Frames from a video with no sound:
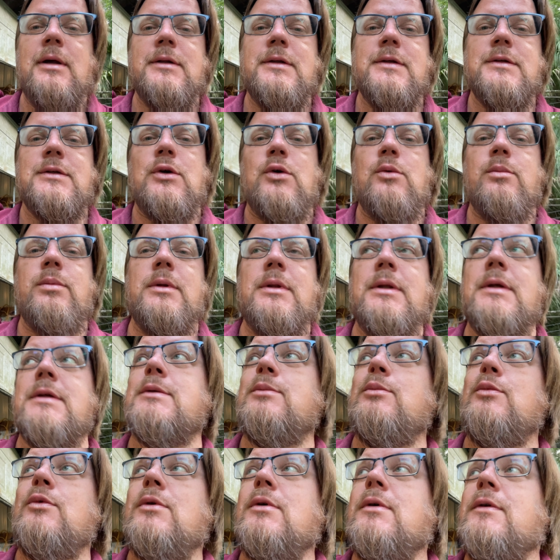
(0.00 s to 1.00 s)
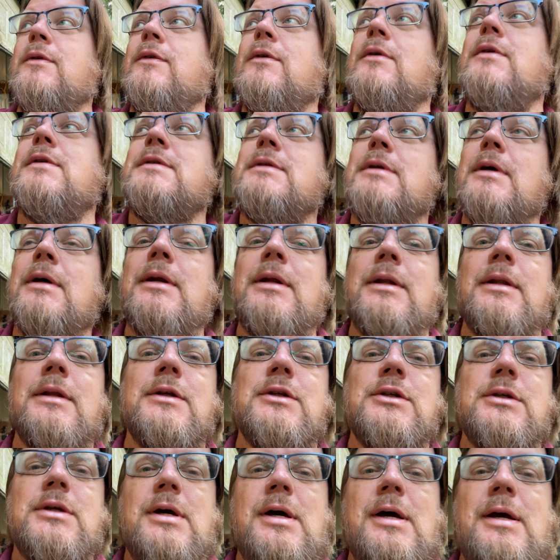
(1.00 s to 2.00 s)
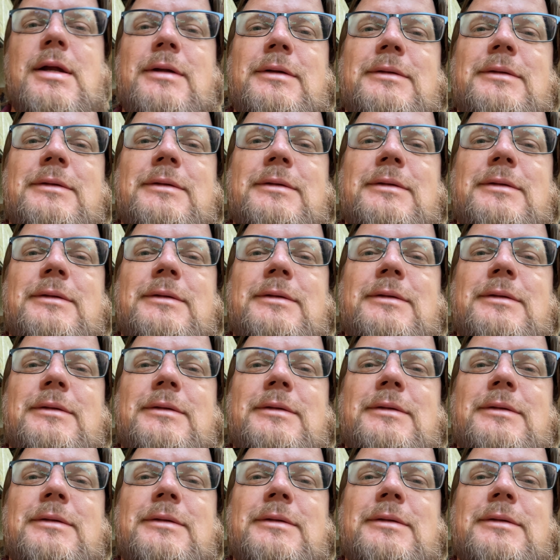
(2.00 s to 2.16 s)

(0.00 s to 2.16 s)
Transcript: just open this more so it's not in the shot.